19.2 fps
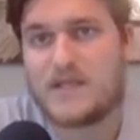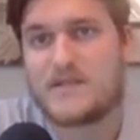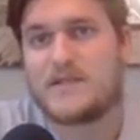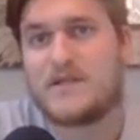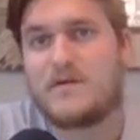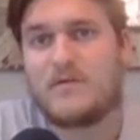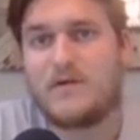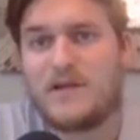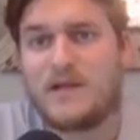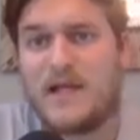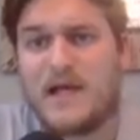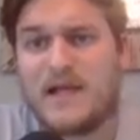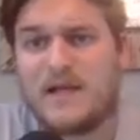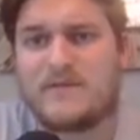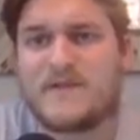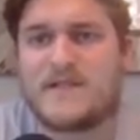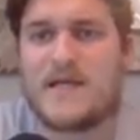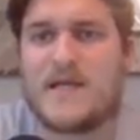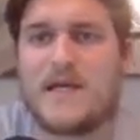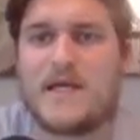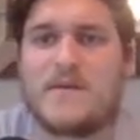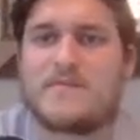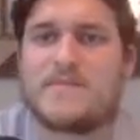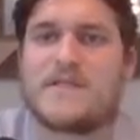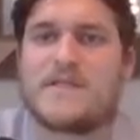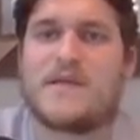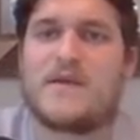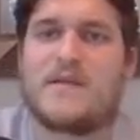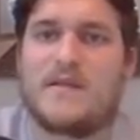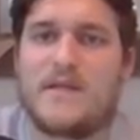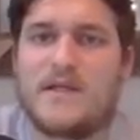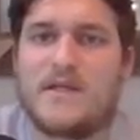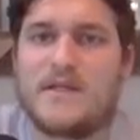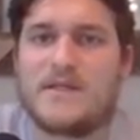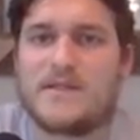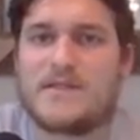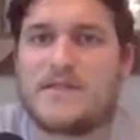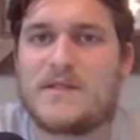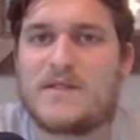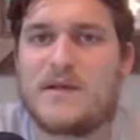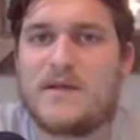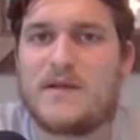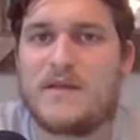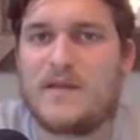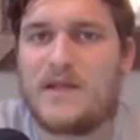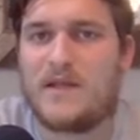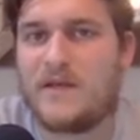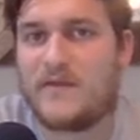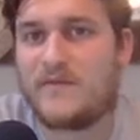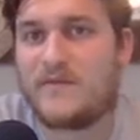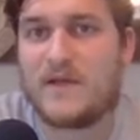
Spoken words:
And so a lot of times the